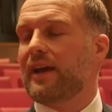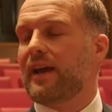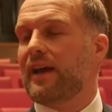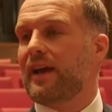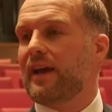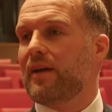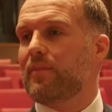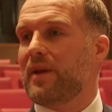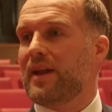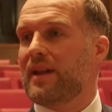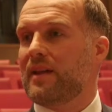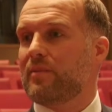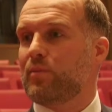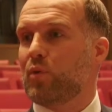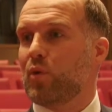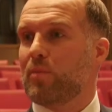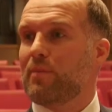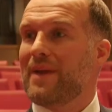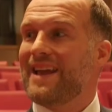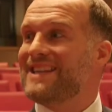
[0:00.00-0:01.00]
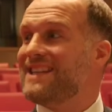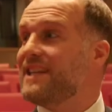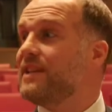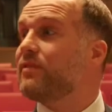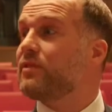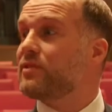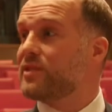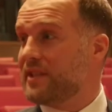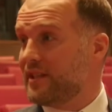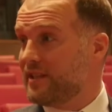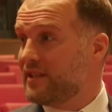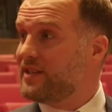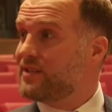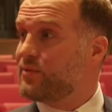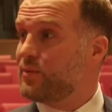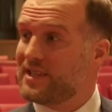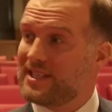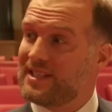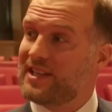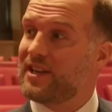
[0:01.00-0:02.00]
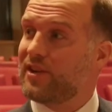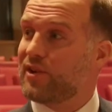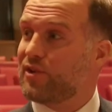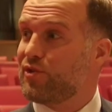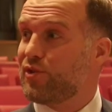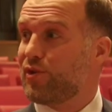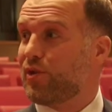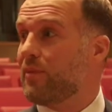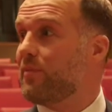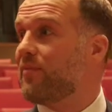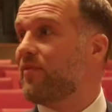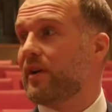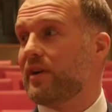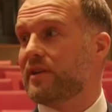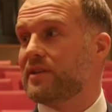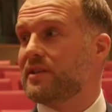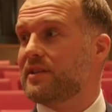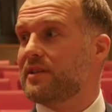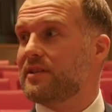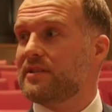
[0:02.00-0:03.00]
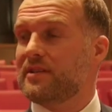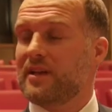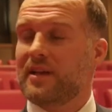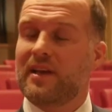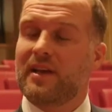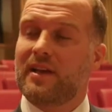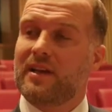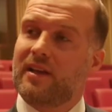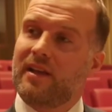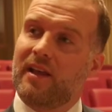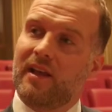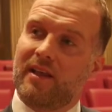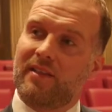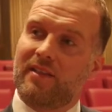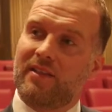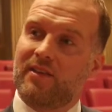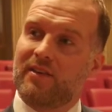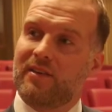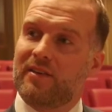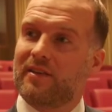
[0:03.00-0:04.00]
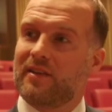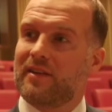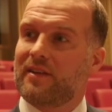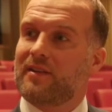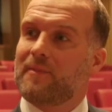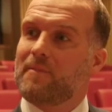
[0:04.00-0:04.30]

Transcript: in the more medieval cities we see here in Europe versus the